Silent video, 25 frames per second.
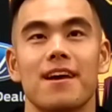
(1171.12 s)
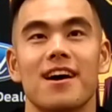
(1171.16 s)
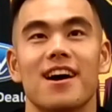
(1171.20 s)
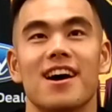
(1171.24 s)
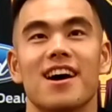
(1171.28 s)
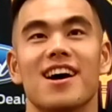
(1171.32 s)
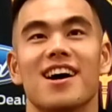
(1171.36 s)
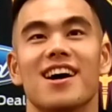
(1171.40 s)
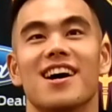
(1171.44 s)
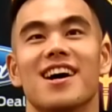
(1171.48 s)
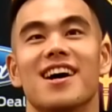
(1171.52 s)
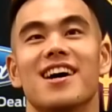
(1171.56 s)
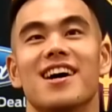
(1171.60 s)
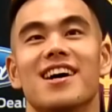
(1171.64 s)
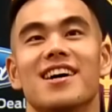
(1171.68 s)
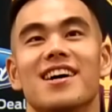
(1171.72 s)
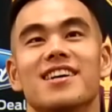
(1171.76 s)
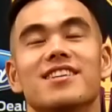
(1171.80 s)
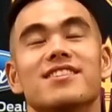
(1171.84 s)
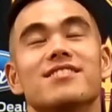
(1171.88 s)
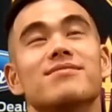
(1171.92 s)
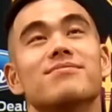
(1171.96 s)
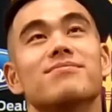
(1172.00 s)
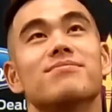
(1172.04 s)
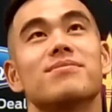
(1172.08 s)

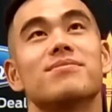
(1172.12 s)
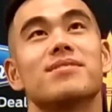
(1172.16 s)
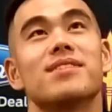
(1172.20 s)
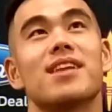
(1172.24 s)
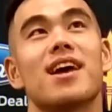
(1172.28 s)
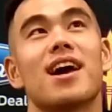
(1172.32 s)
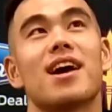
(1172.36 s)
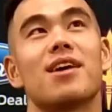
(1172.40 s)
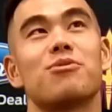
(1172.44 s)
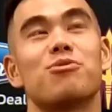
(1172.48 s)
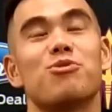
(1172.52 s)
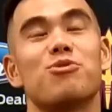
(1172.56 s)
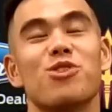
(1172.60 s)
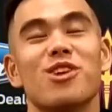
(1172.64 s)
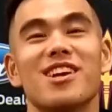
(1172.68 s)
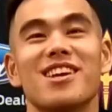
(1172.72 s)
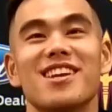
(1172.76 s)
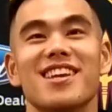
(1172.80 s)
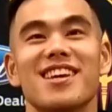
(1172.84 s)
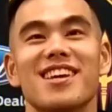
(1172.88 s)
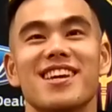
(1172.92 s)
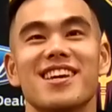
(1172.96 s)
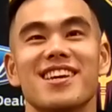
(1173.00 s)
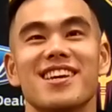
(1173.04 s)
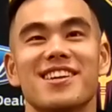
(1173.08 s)
Not
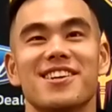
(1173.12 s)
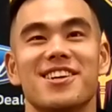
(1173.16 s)
really,